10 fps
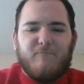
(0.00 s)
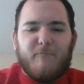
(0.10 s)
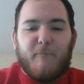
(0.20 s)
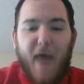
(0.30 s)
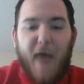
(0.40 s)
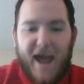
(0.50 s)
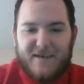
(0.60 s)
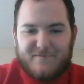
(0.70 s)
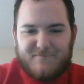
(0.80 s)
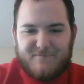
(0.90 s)
Bat,
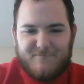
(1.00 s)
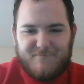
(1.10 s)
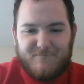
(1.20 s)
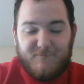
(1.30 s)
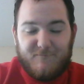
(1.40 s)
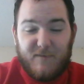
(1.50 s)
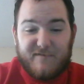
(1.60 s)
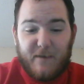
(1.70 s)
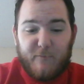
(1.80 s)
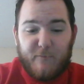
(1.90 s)
which
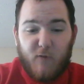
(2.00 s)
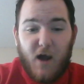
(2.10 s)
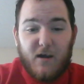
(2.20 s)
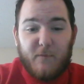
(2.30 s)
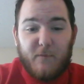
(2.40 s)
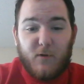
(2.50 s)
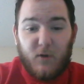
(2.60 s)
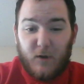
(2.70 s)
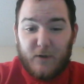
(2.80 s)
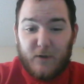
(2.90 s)
I brought up
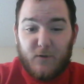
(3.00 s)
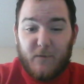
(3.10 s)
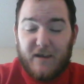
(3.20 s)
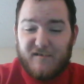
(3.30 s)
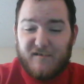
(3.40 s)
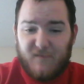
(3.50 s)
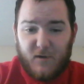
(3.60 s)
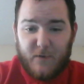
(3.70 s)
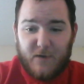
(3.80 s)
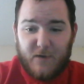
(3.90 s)
earlier and made a joke
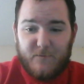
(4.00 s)
about.